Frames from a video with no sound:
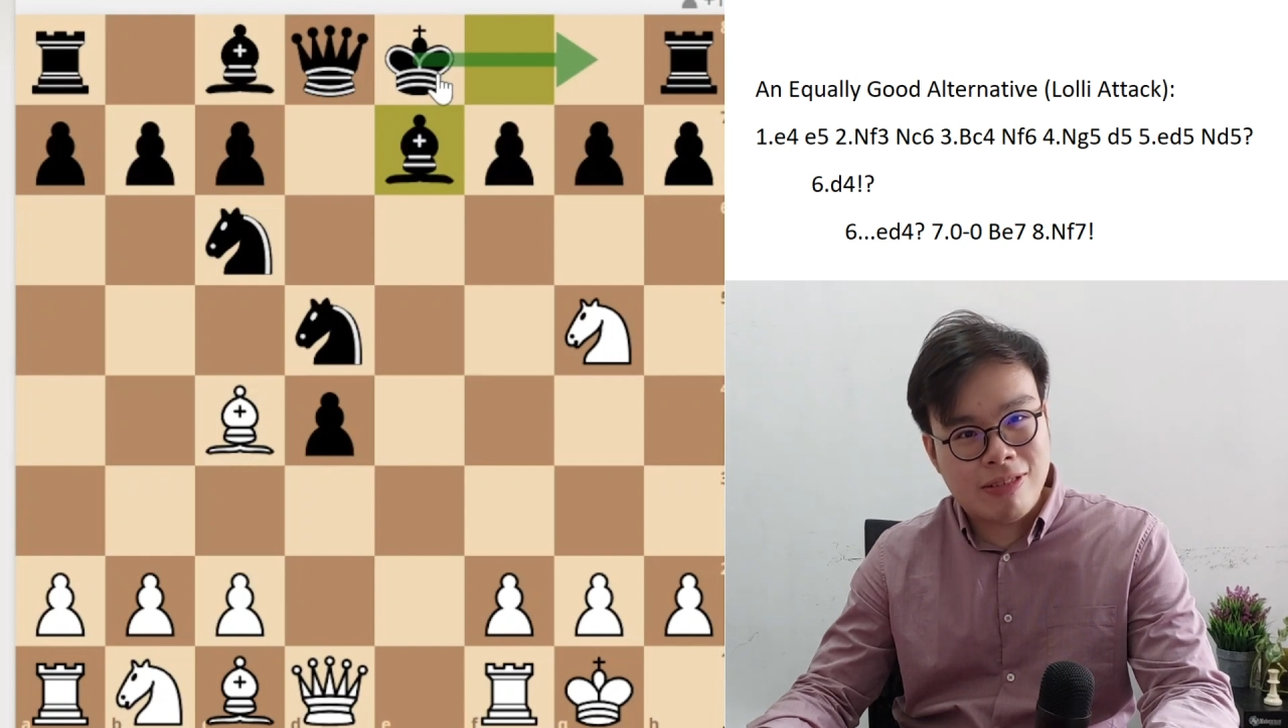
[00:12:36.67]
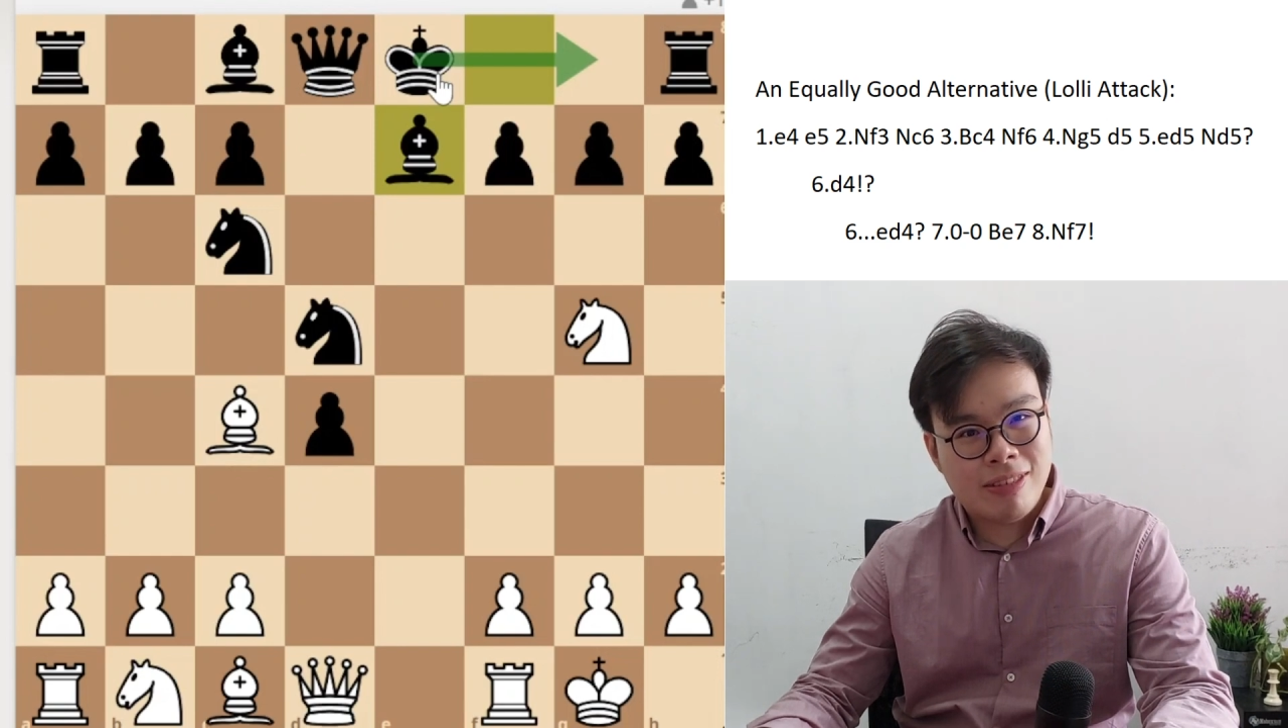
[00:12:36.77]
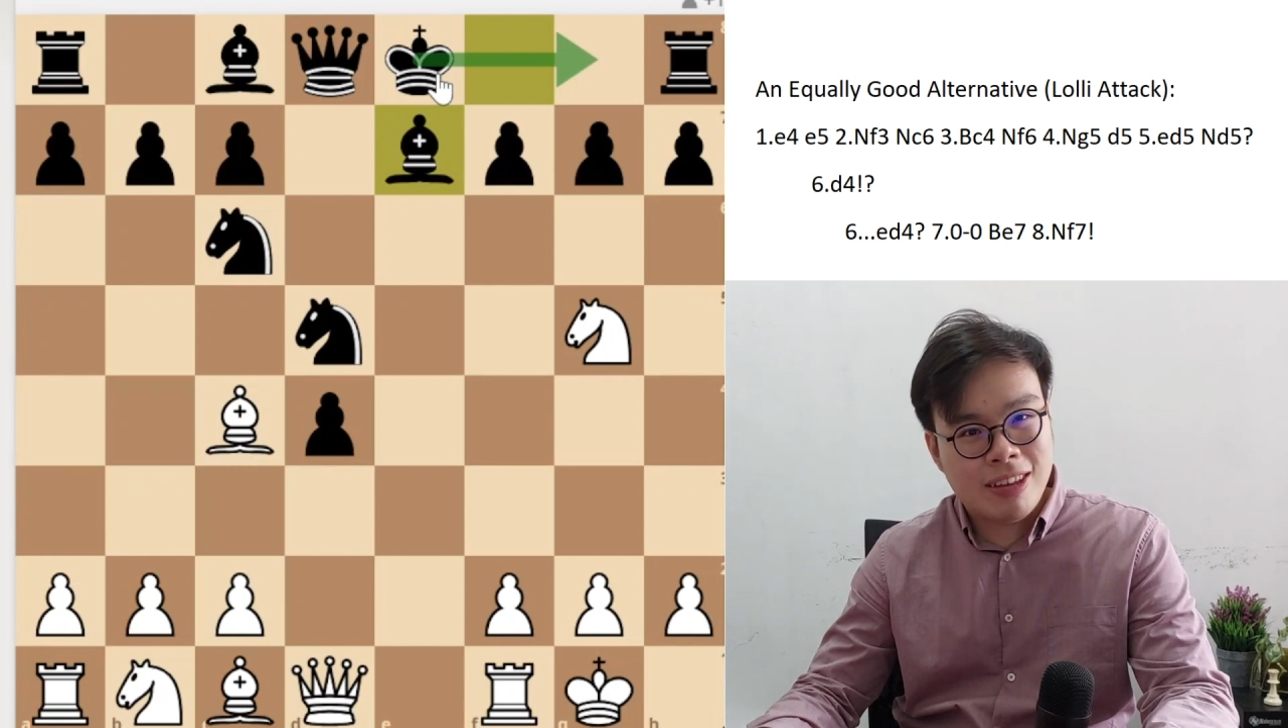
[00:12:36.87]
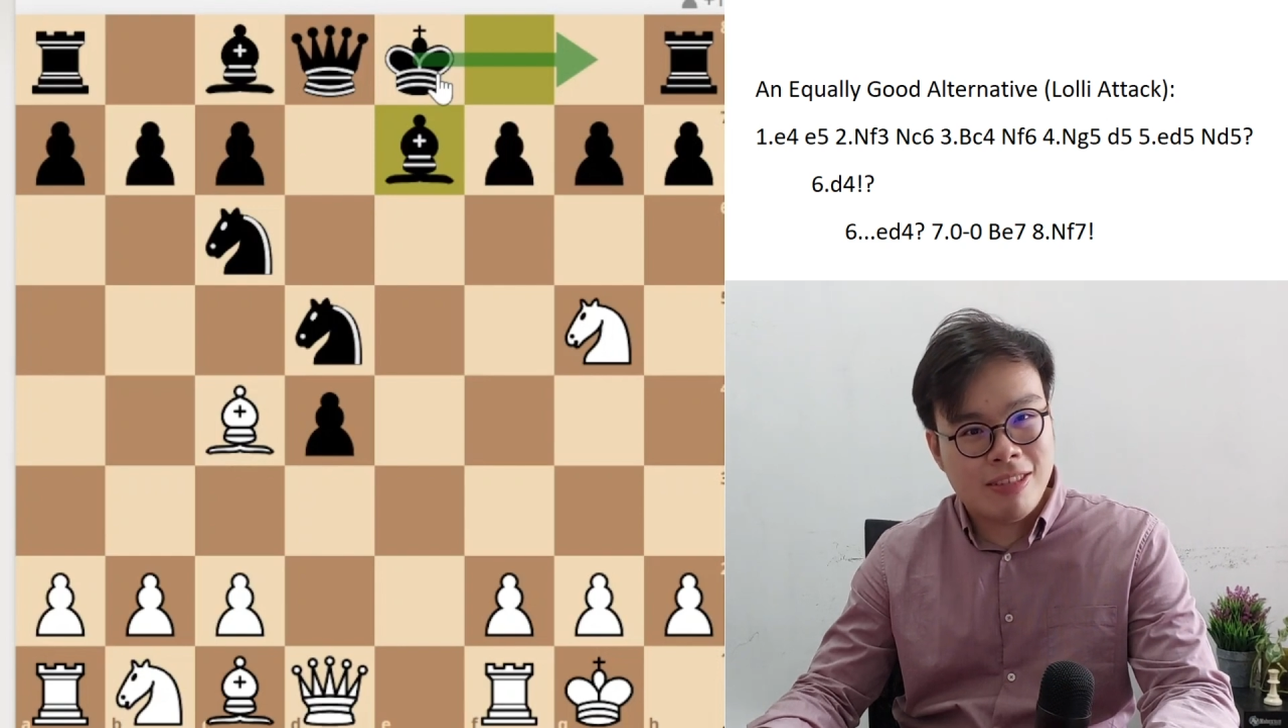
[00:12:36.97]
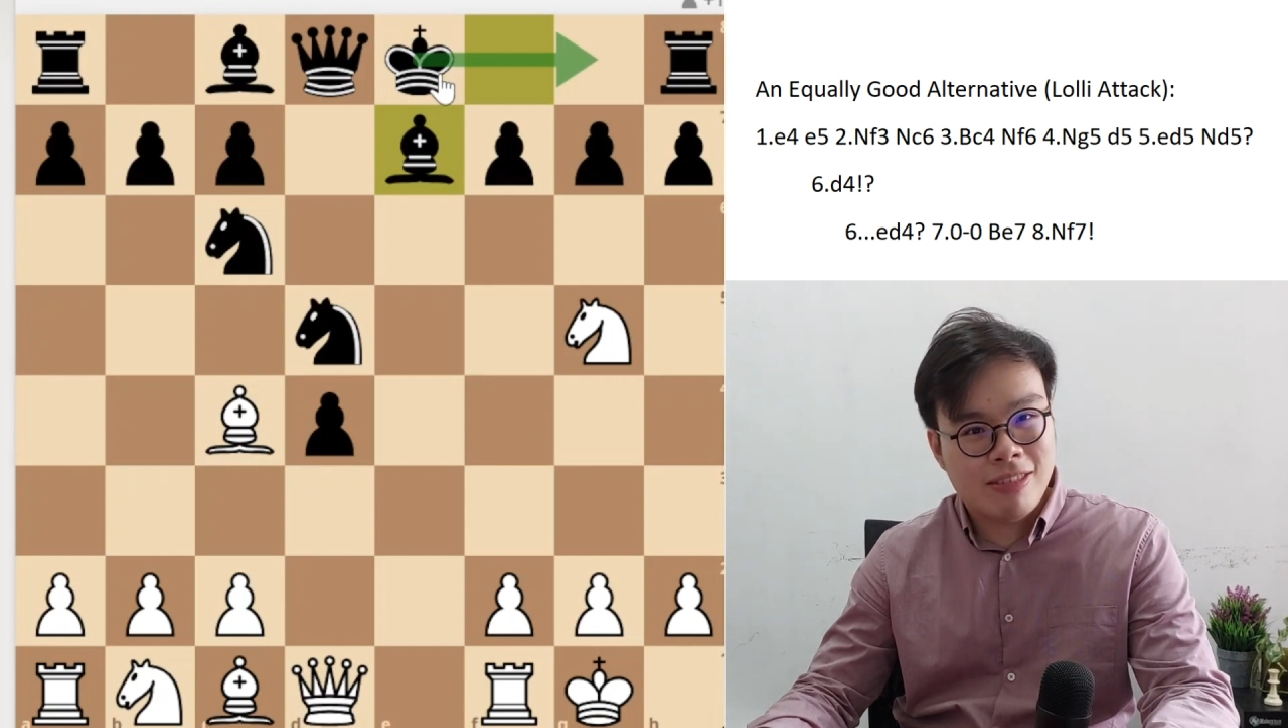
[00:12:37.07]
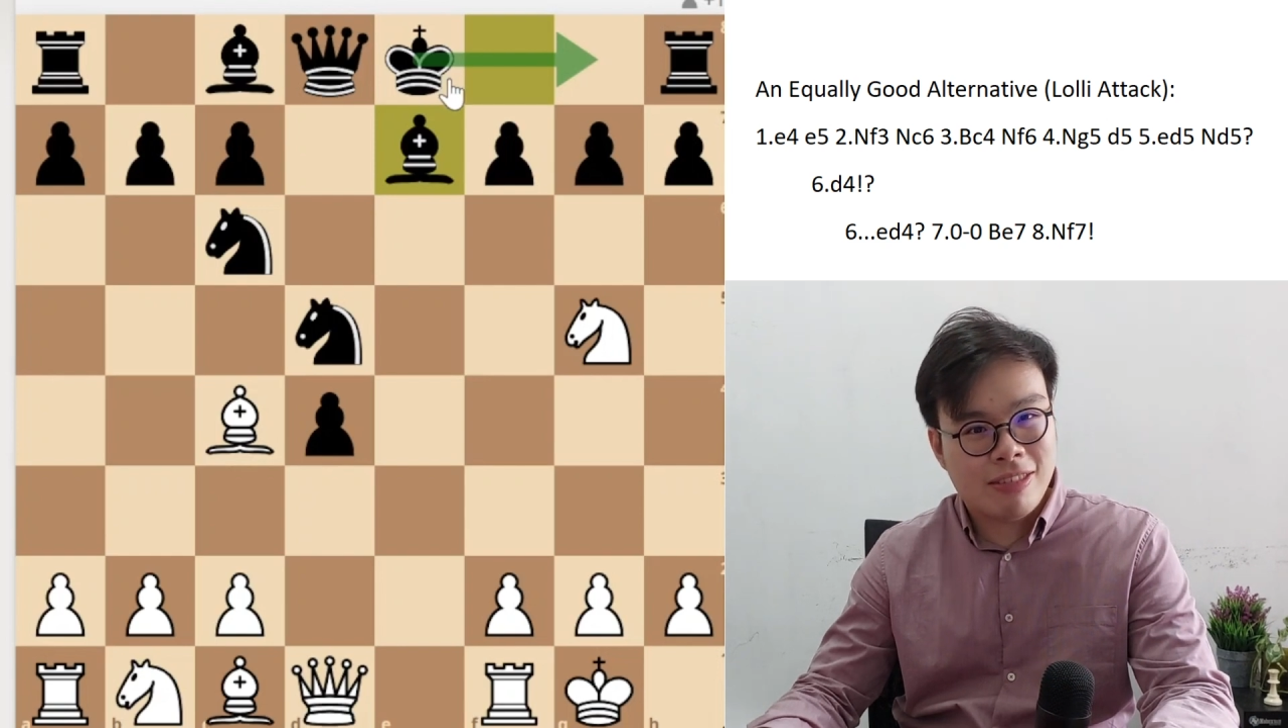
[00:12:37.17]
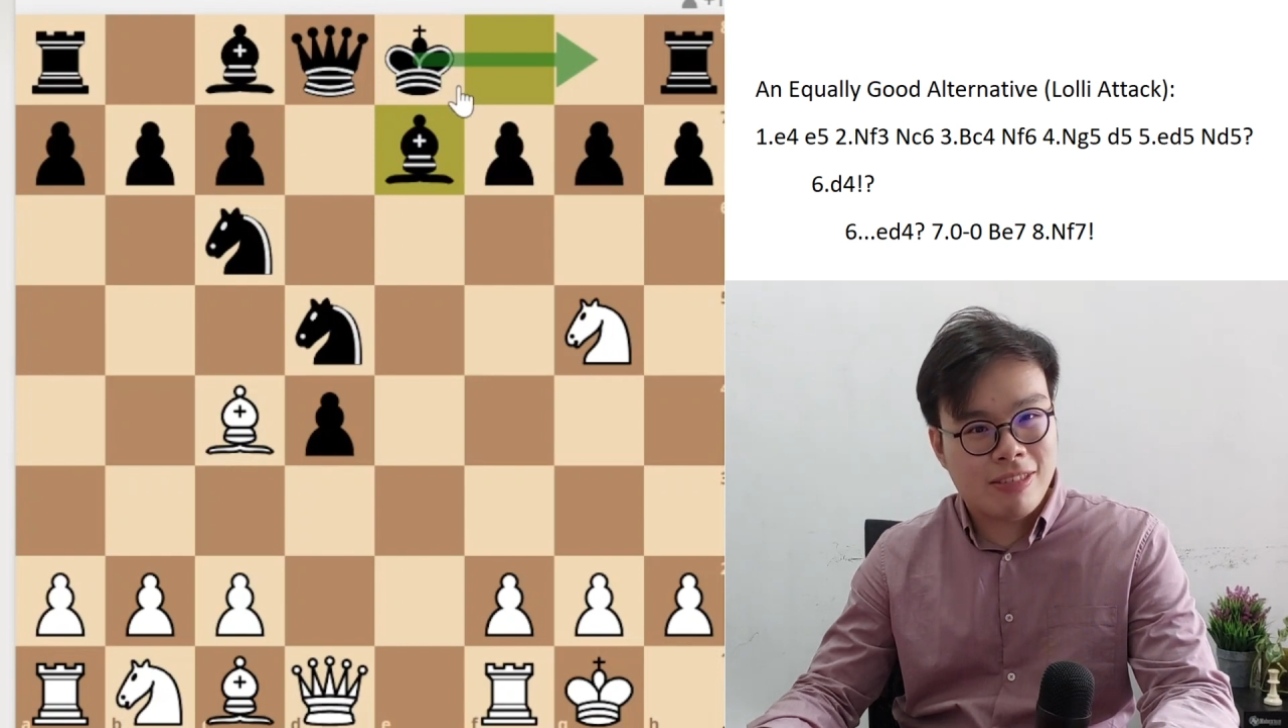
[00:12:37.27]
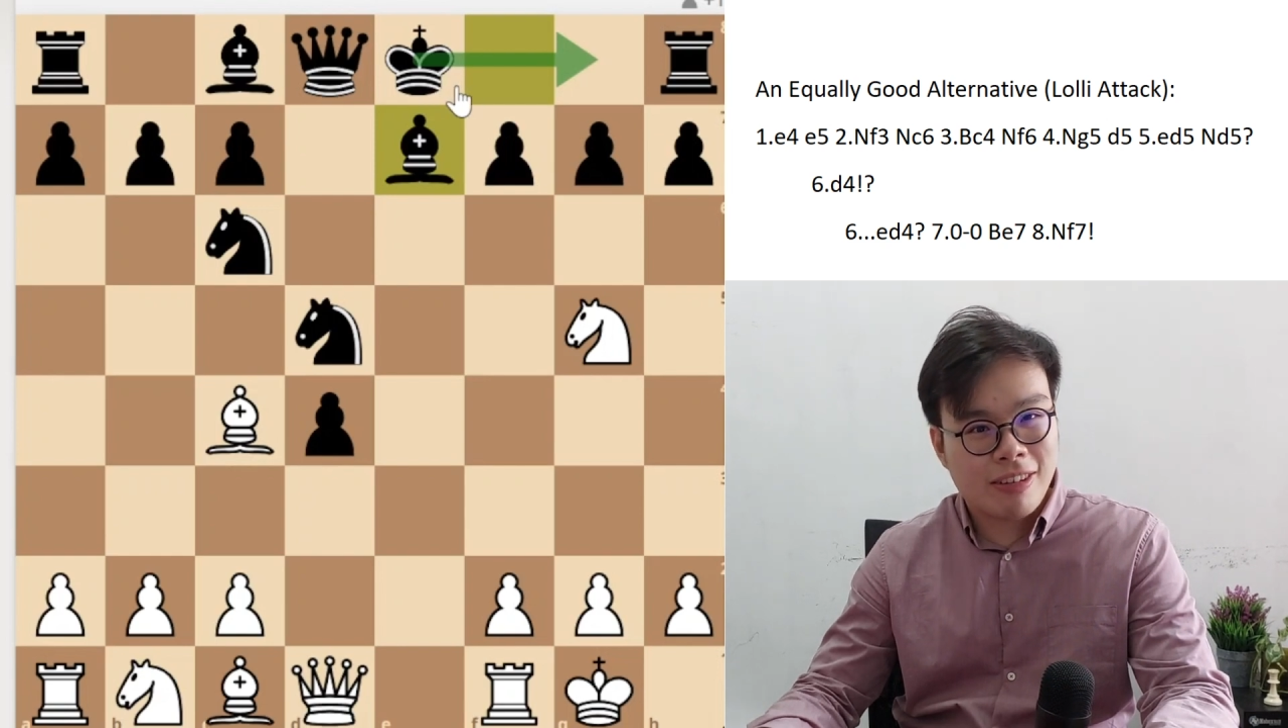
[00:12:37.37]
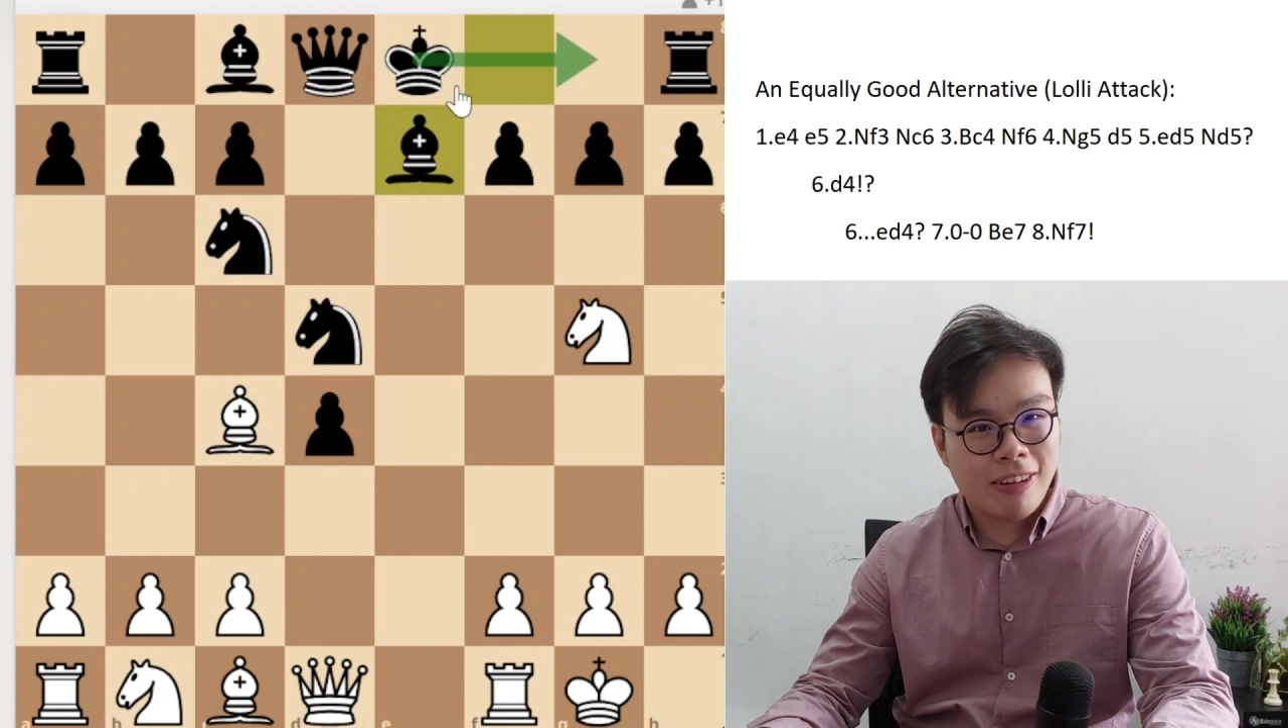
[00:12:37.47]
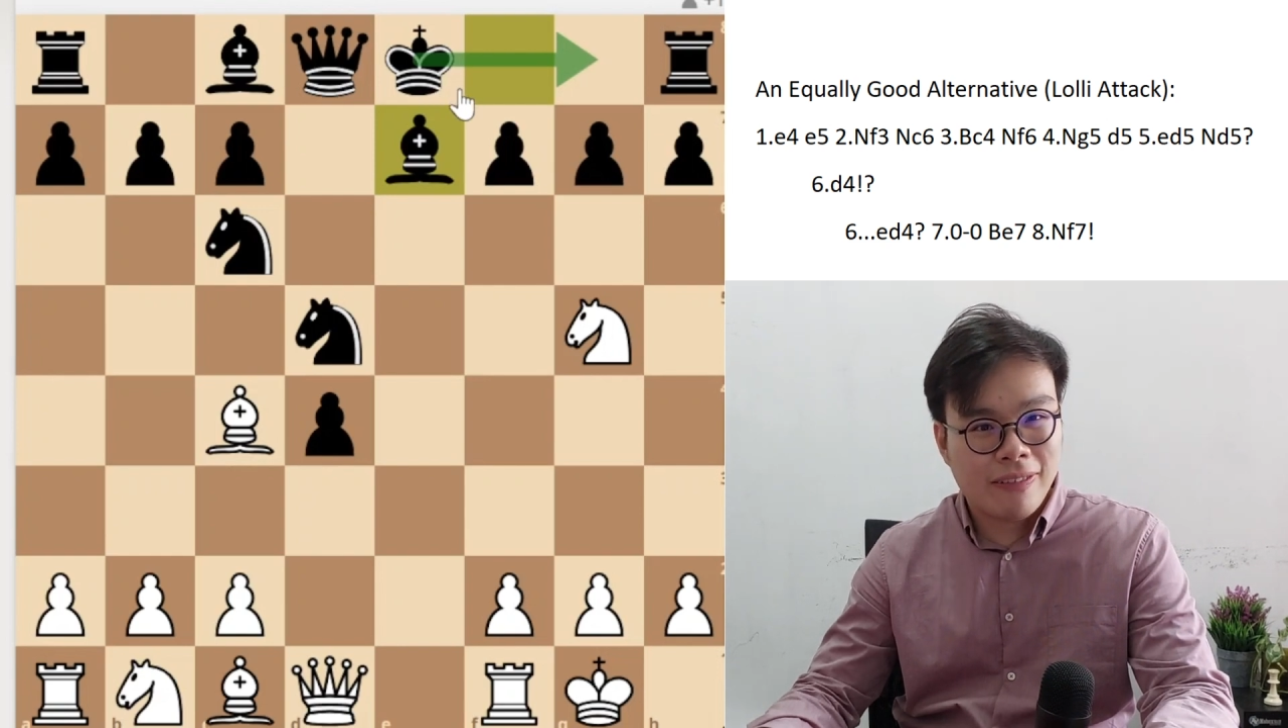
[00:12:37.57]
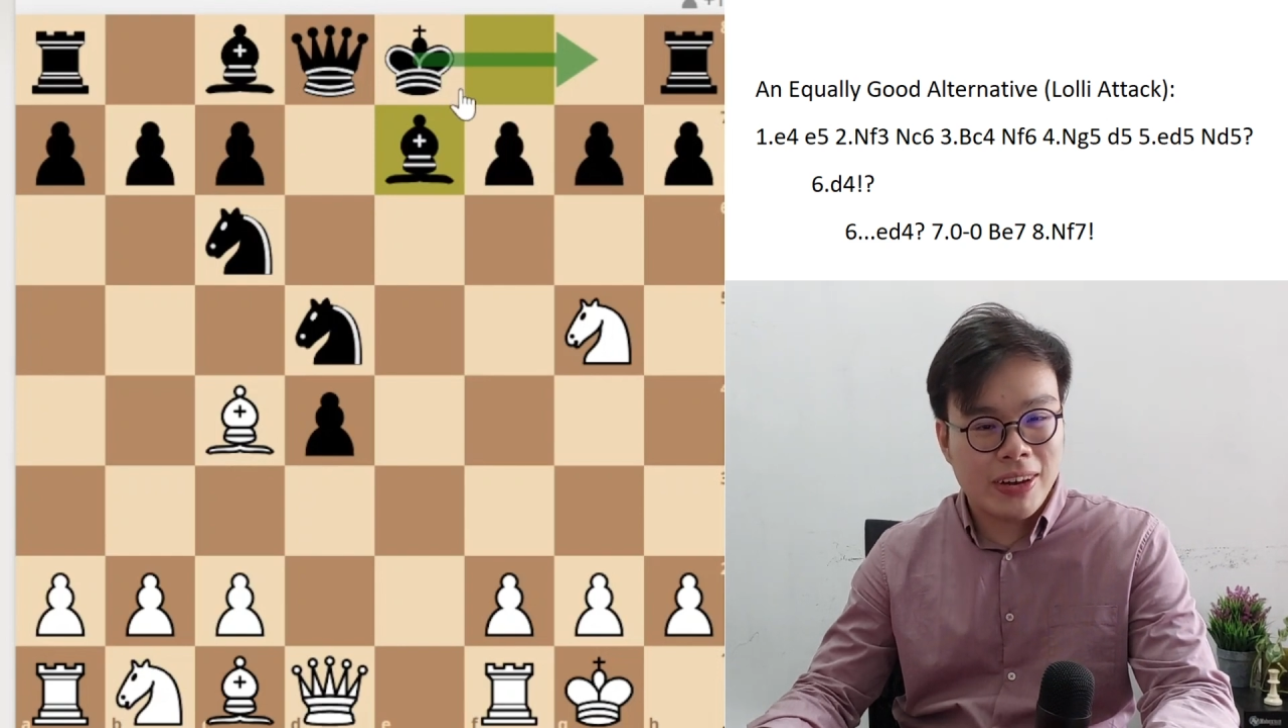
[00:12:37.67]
seen so